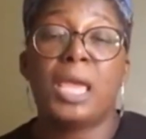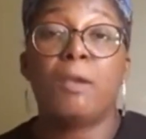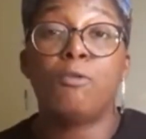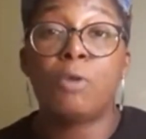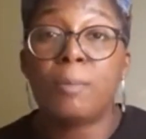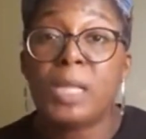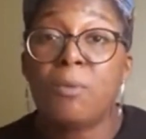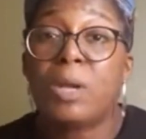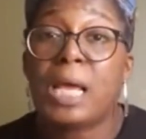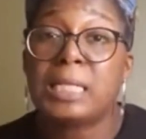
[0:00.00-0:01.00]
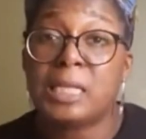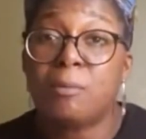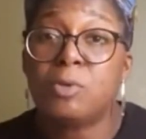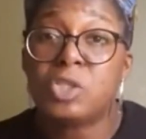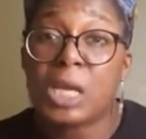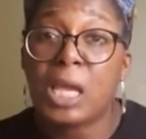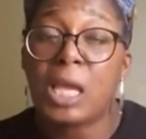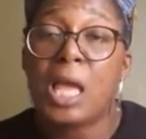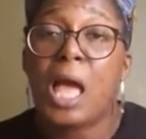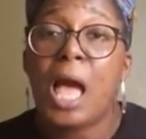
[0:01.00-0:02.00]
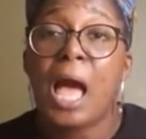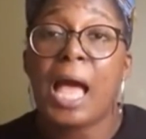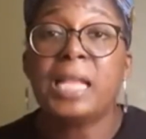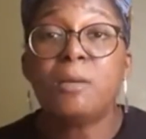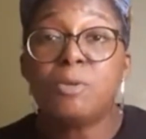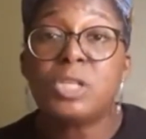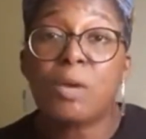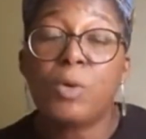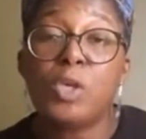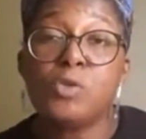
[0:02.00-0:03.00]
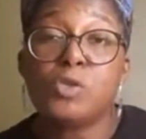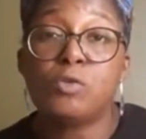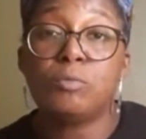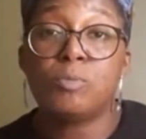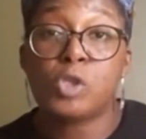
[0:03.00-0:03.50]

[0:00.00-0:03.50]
And normally when I double check, I double check with YouTube.